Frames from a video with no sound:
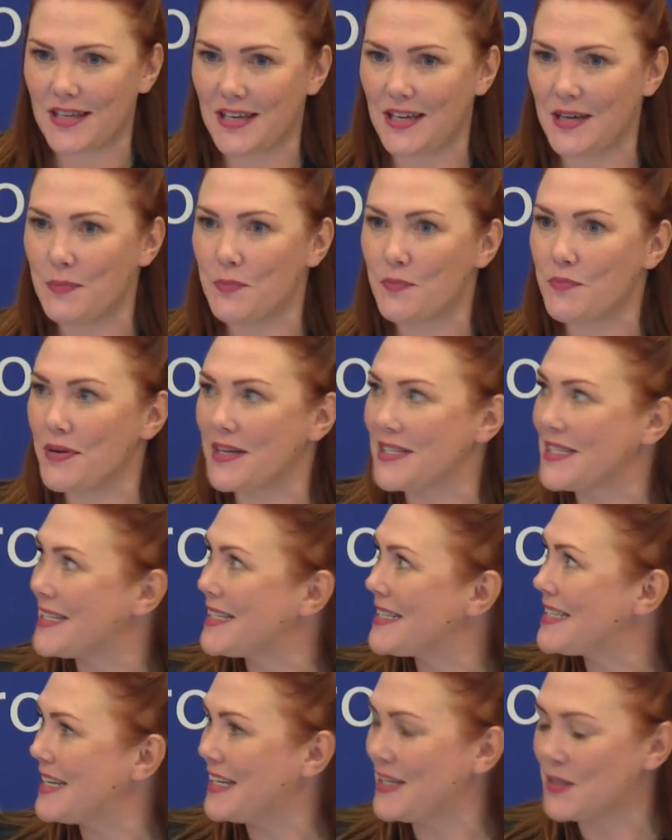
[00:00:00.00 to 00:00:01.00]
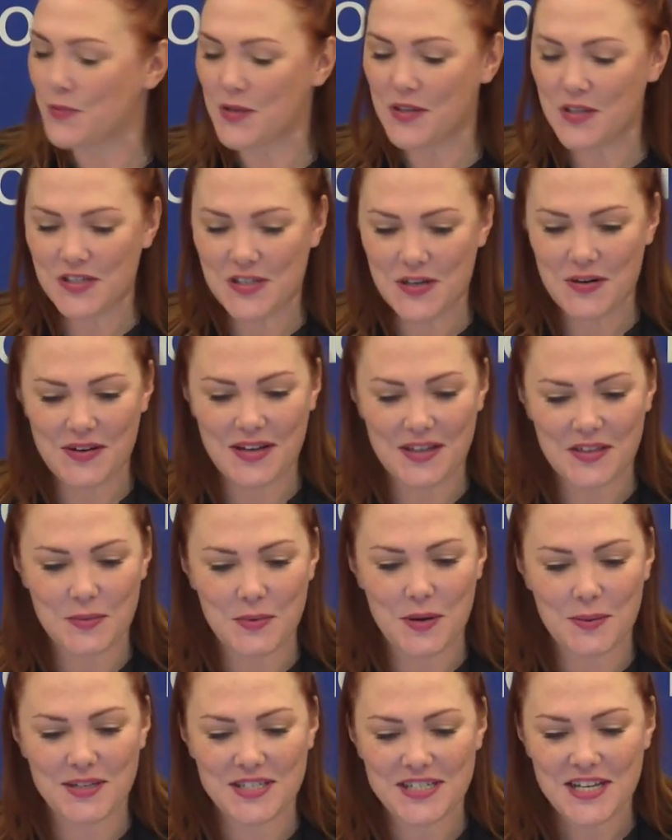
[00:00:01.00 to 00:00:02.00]
the presidency is with Estonia at the
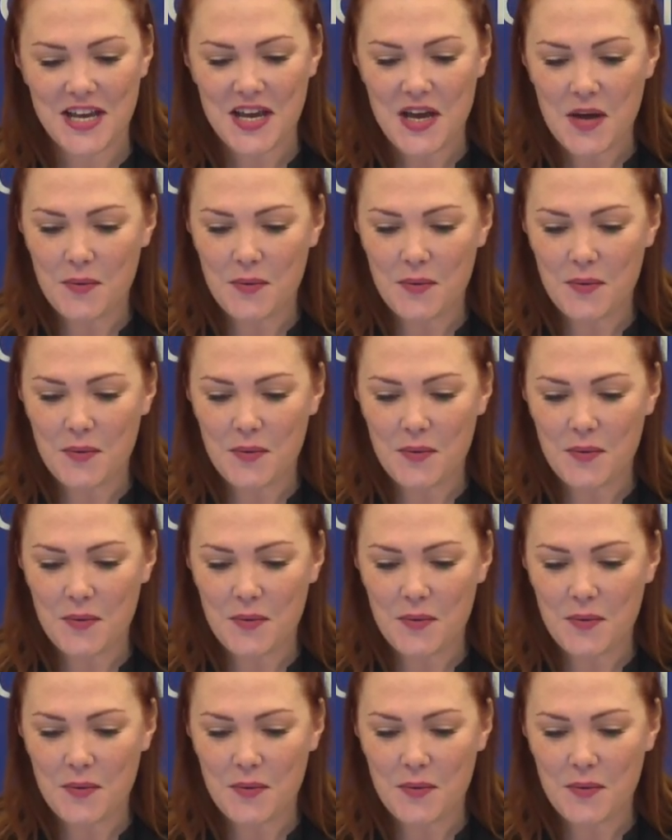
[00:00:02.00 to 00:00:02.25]
moment,